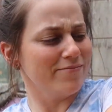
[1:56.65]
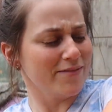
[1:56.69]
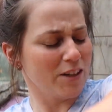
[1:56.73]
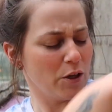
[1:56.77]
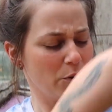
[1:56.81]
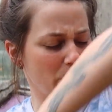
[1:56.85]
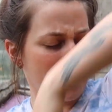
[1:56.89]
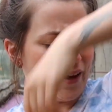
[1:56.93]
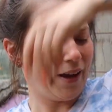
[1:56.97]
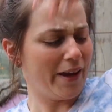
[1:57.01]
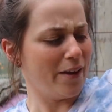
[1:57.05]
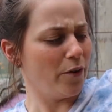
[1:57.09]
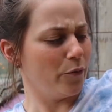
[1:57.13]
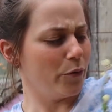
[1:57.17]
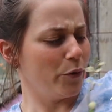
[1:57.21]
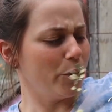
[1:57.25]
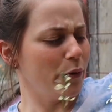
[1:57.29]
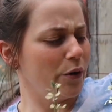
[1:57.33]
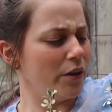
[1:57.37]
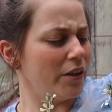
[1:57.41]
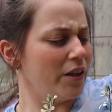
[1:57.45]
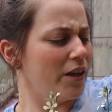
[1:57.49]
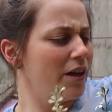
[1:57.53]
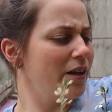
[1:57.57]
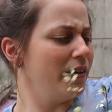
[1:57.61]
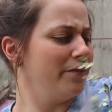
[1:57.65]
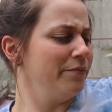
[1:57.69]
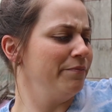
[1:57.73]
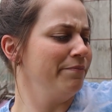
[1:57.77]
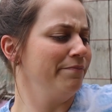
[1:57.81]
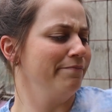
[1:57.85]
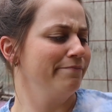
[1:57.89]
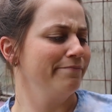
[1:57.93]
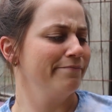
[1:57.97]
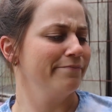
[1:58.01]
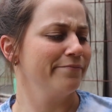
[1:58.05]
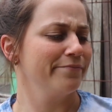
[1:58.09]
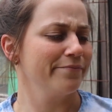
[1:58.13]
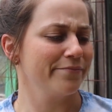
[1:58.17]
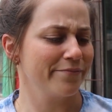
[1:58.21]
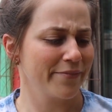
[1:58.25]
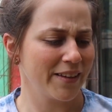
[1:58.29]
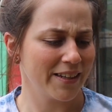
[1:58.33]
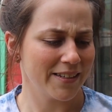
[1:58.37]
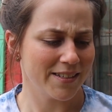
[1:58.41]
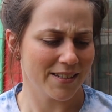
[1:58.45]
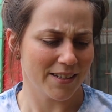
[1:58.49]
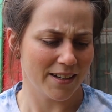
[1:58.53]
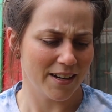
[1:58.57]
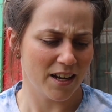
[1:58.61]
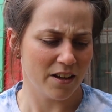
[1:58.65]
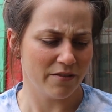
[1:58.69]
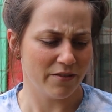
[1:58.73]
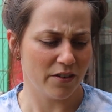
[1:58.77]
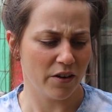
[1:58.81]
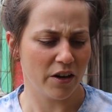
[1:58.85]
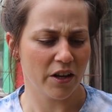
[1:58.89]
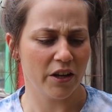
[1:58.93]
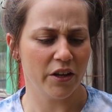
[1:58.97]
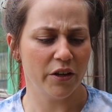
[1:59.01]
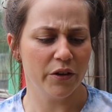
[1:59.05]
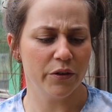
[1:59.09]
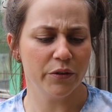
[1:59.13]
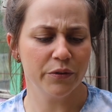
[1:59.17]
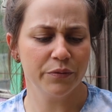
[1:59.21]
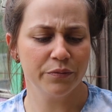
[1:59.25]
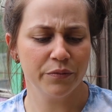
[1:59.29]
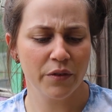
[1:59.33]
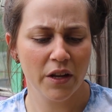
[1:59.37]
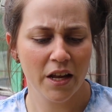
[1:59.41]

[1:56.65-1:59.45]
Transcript: okay, arugula, that's enough out of you.